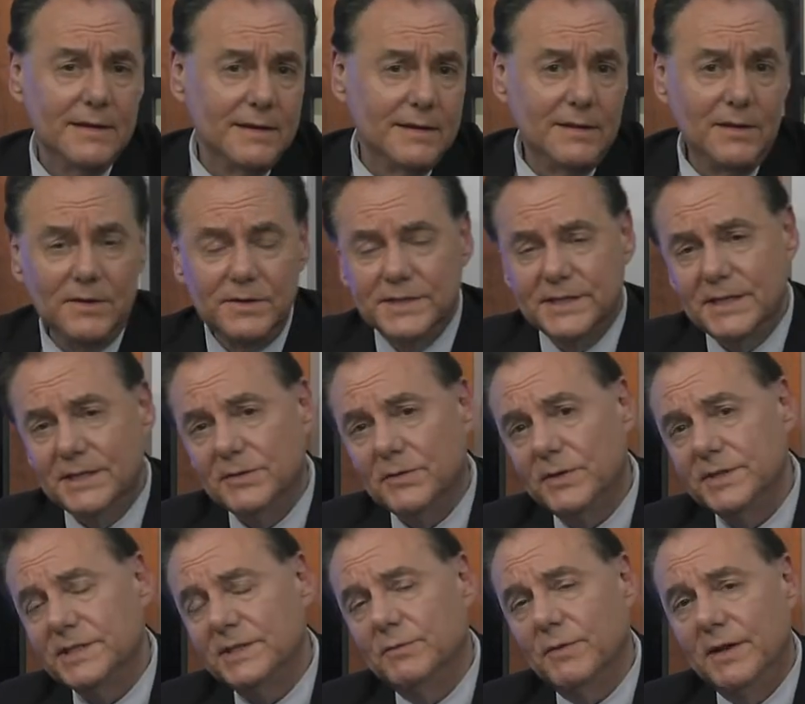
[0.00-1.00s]
closed their
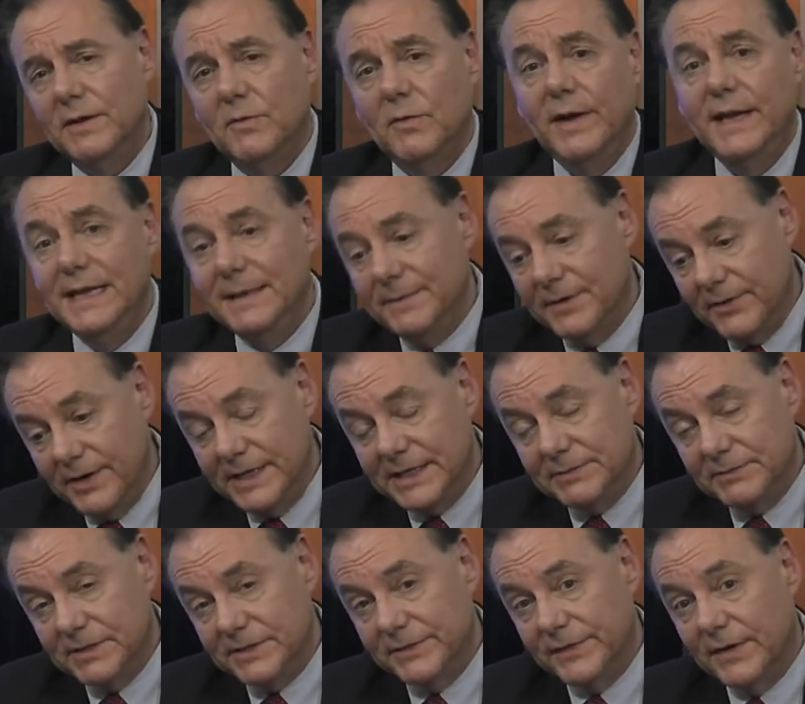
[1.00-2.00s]
doors and went away.
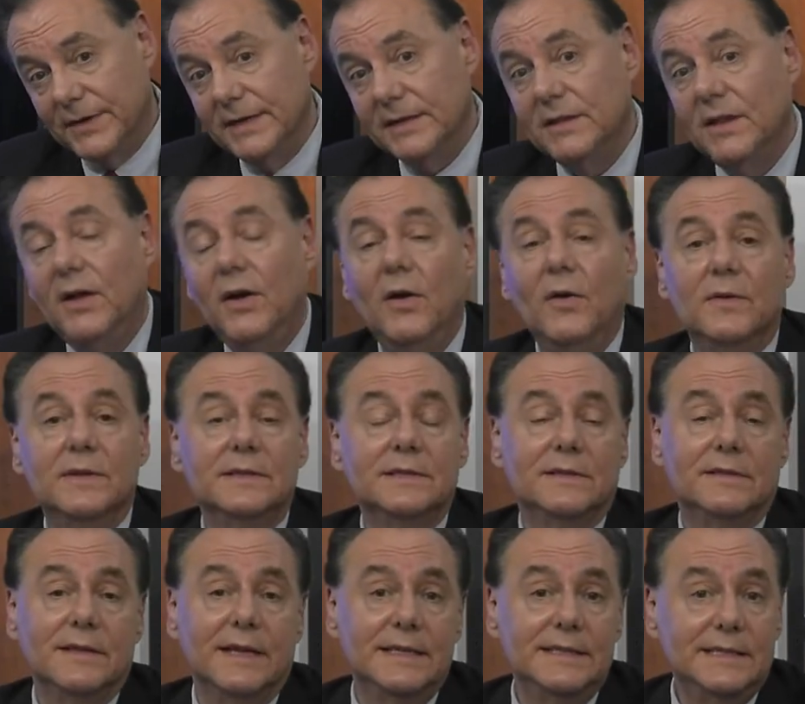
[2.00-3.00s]
Immigration was very low
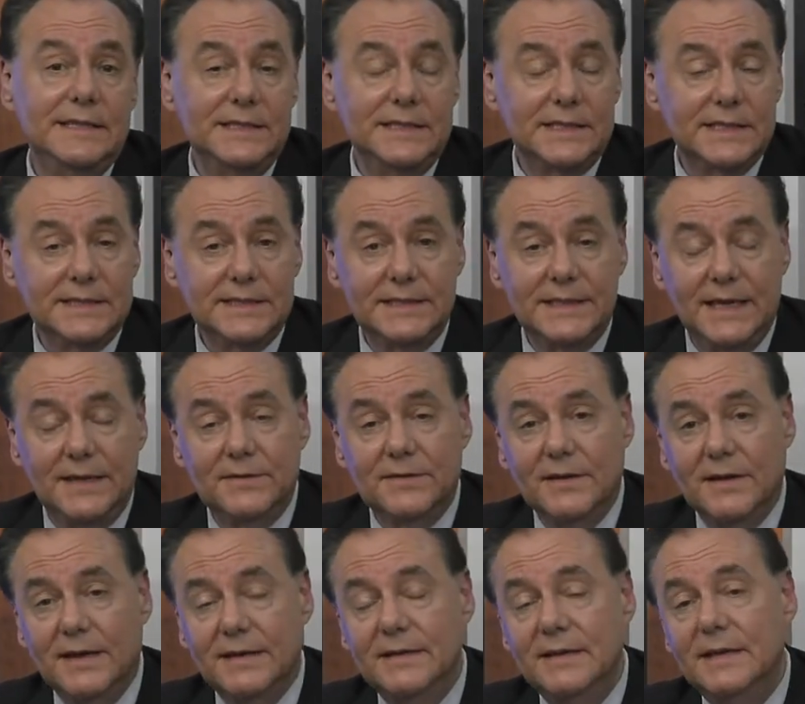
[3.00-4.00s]
until 1968 or
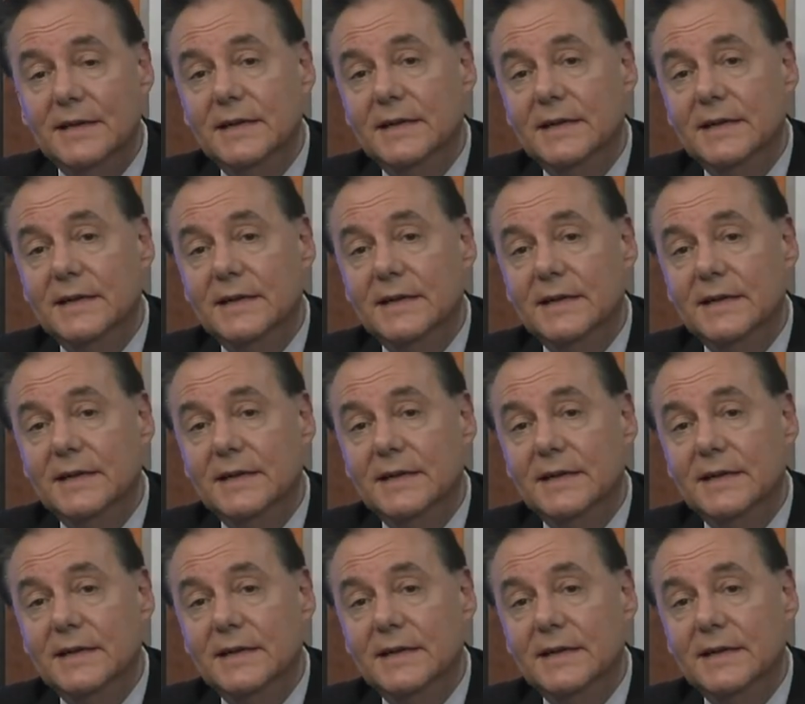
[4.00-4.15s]
9.